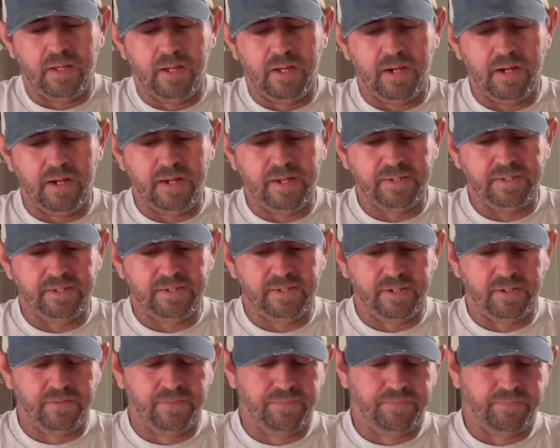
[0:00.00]
Alright,
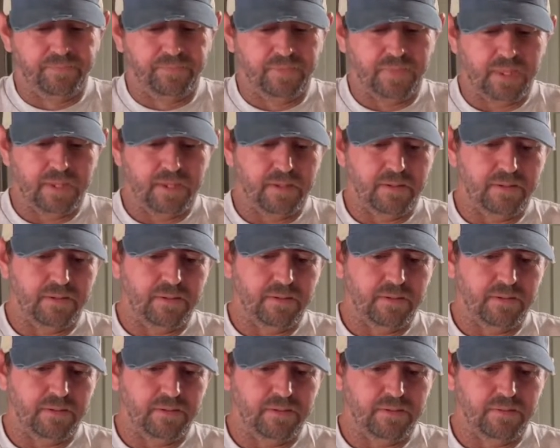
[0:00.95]
so
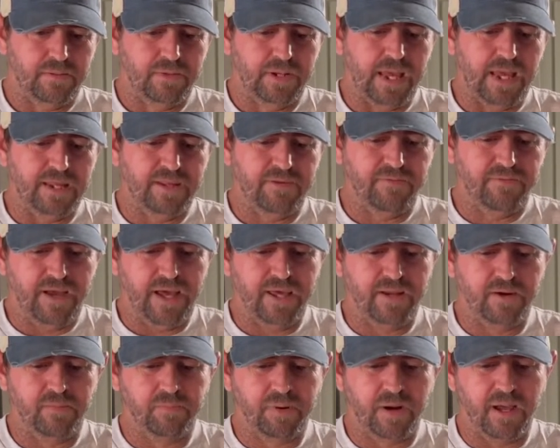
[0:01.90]
we got the
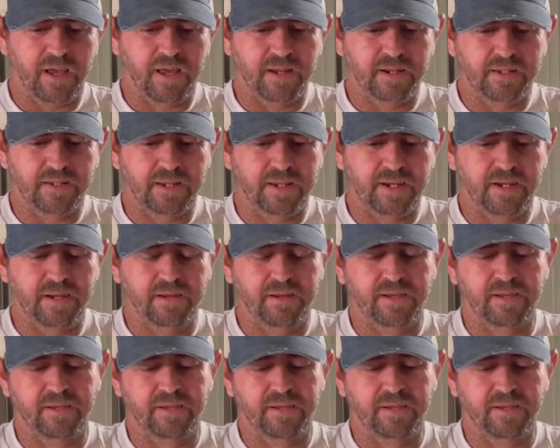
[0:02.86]
final product here.